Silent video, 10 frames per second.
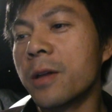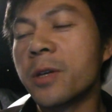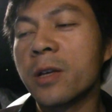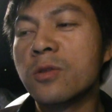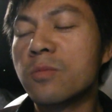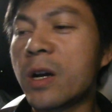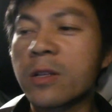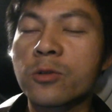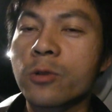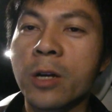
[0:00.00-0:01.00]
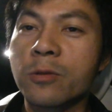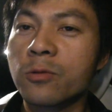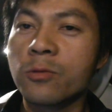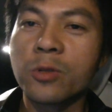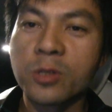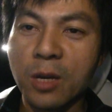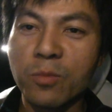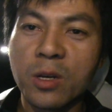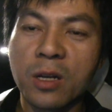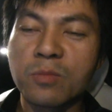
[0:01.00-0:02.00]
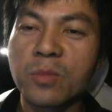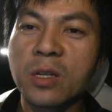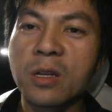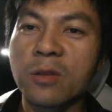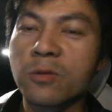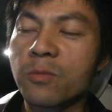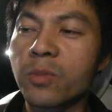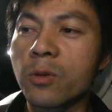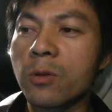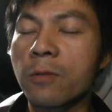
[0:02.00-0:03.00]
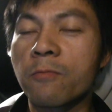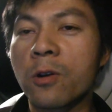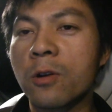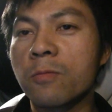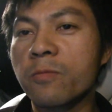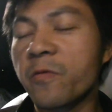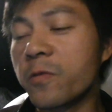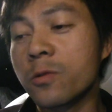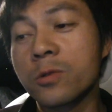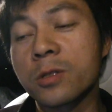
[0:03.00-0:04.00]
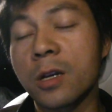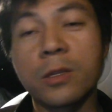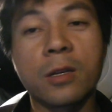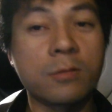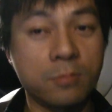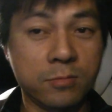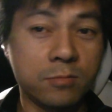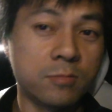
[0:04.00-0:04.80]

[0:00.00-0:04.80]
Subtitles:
then you might try to do the same thing as me, and you pull the wrong fuse, and then